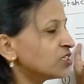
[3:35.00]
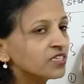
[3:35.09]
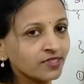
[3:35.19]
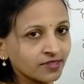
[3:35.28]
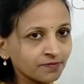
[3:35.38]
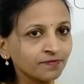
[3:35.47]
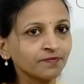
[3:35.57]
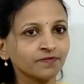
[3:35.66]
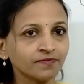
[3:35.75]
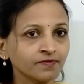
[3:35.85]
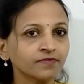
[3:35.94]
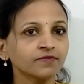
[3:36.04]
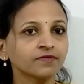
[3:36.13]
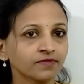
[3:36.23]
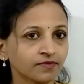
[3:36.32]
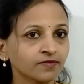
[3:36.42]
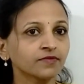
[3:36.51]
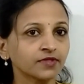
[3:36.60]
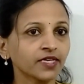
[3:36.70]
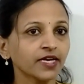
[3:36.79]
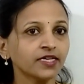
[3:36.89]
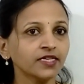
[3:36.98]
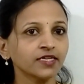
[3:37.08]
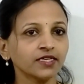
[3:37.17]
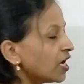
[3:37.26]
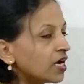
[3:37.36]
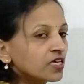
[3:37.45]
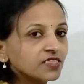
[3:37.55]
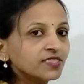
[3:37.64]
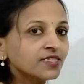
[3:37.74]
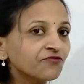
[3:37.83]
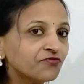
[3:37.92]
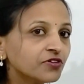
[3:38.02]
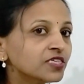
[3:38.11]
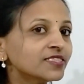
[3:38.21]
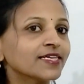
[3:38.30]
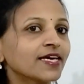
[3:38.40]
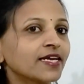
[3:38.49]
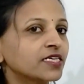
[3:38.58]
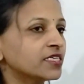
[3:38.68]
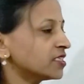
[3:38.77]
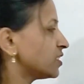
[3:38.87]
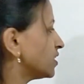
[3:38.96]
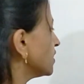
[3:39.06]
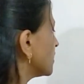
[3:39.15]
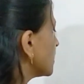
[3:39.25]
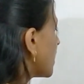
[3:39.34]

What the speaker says: here. Getting? This is the first characteristics,